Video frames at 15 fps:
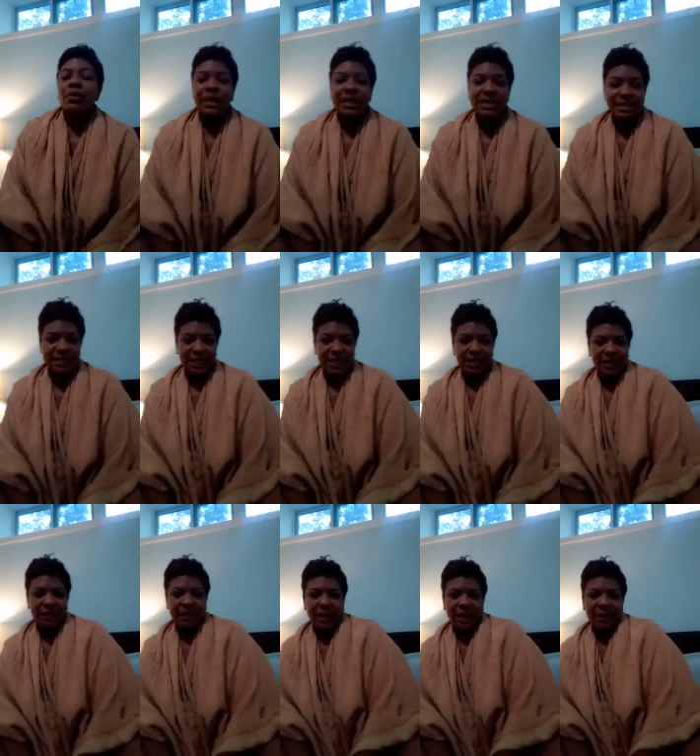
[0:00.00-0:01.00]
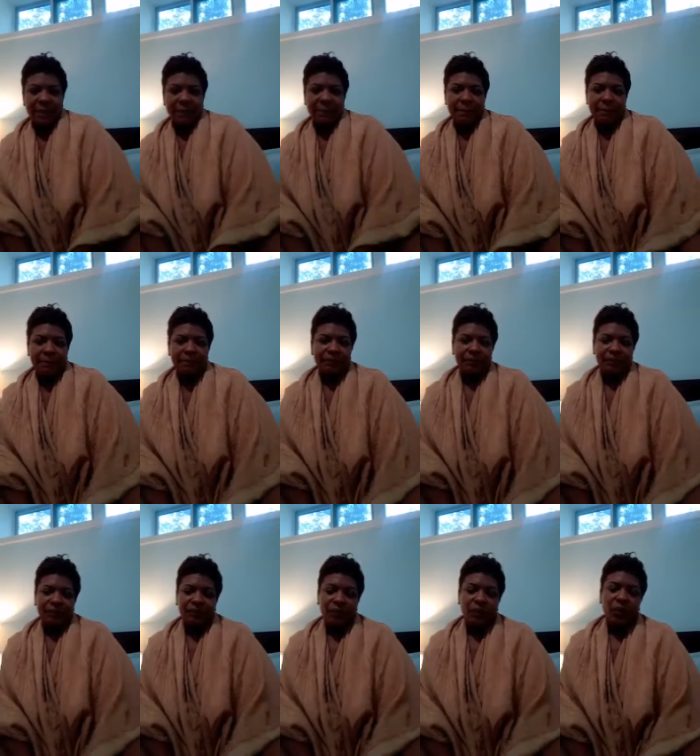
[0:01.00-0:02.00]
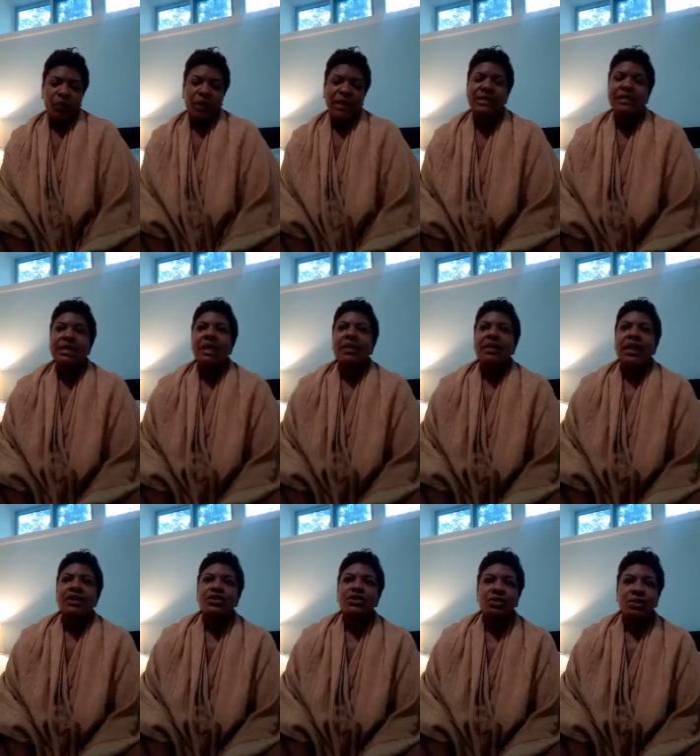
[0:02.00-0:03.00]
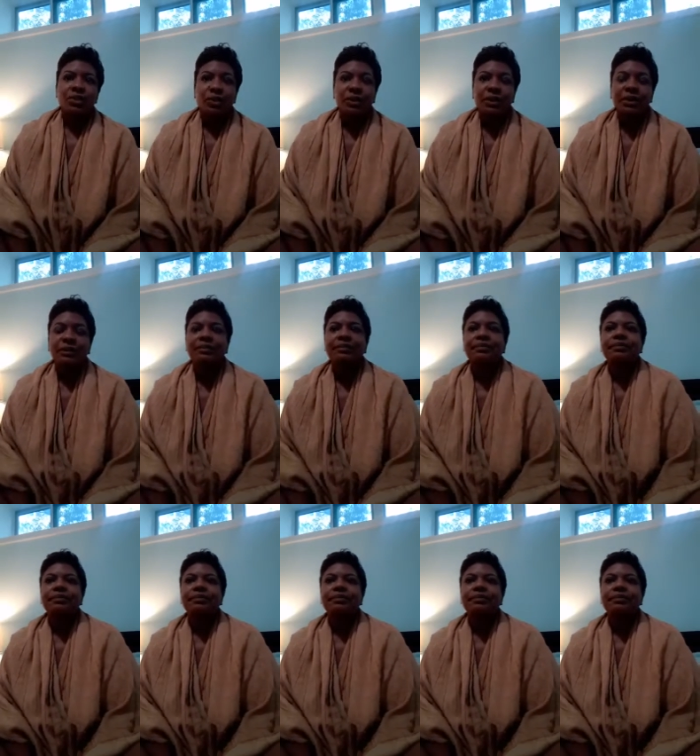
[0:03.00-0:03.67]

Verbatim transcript: resting in that resting in that truth,